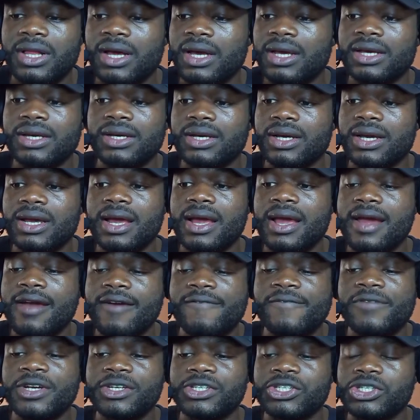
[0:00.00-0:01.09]
Like
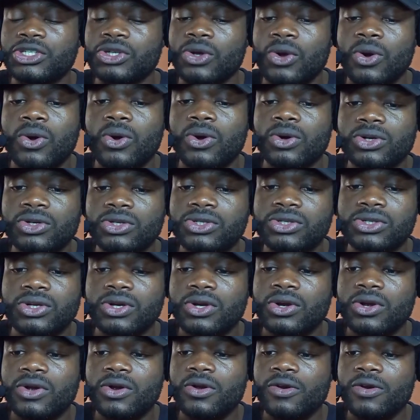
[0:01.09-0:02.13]
every songs